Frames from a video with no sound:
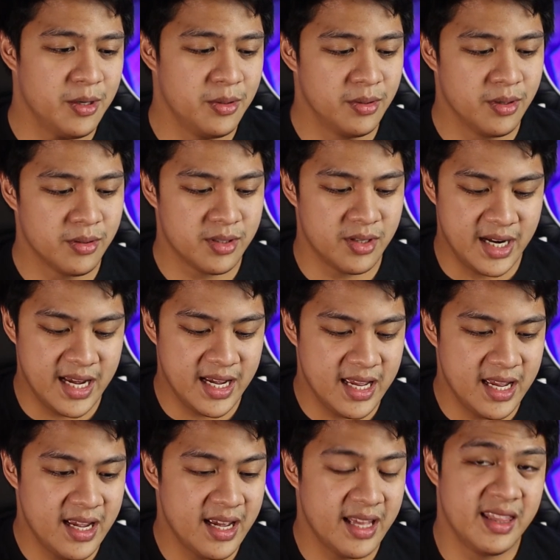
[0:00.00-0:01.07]
kudos to
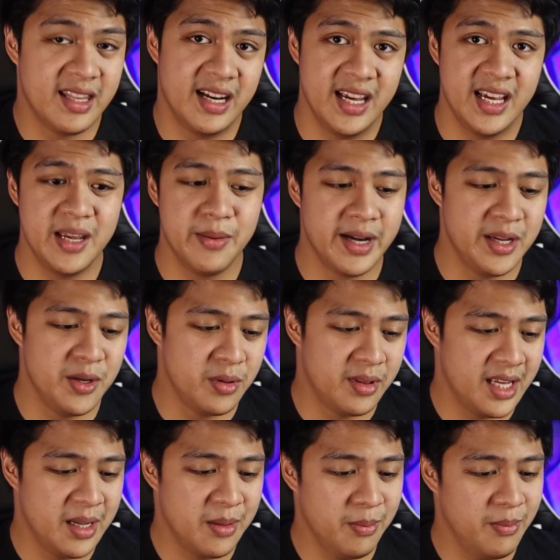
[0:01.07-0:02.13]
Nike and the Nike Bayou
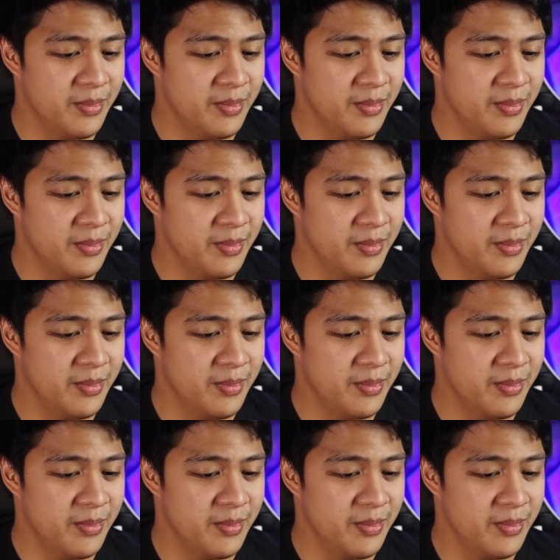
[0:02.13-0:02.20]
team